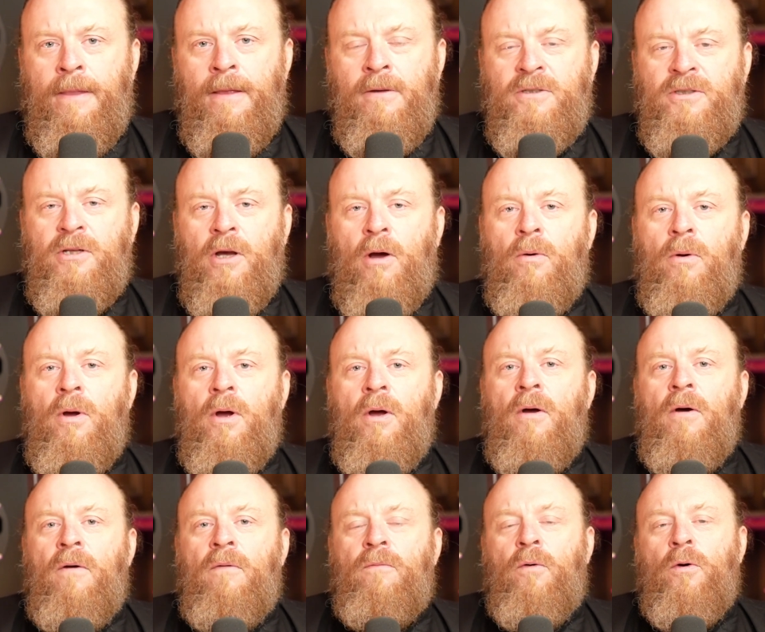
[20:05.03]
So
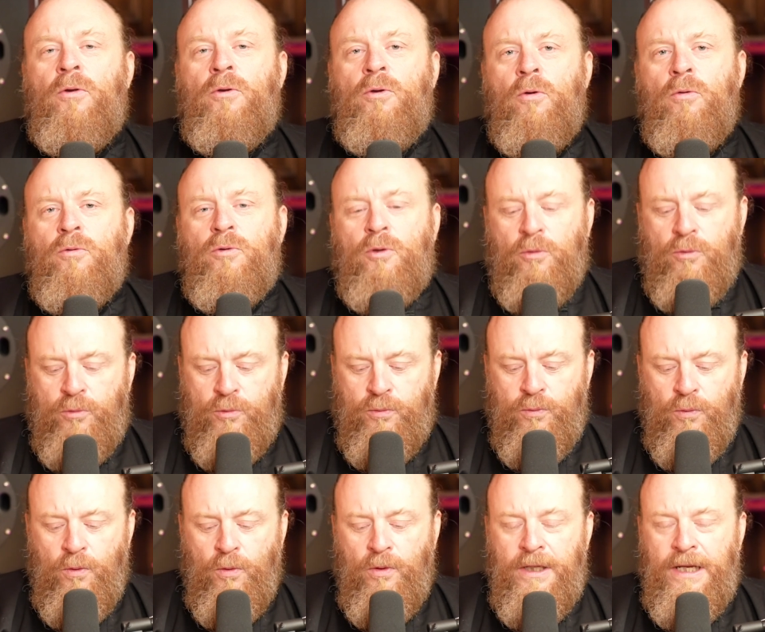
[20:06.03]
for you to
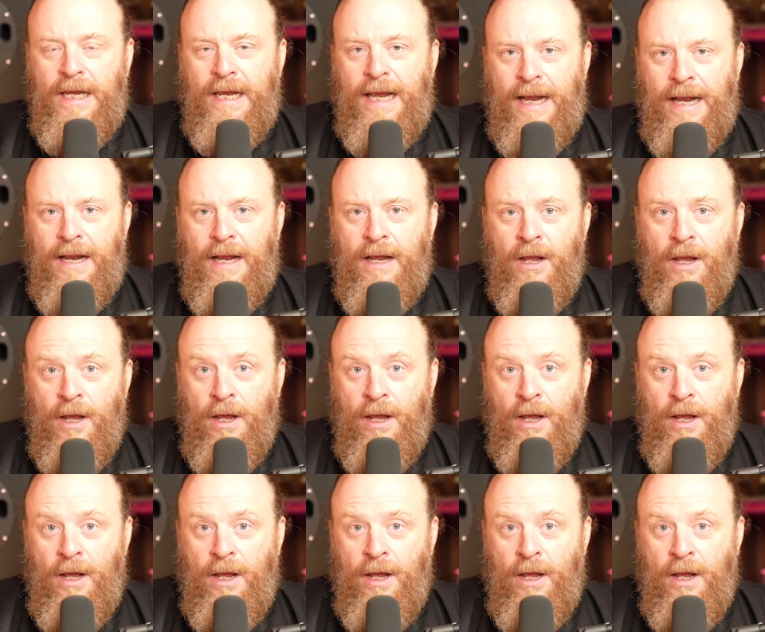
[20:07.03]
truly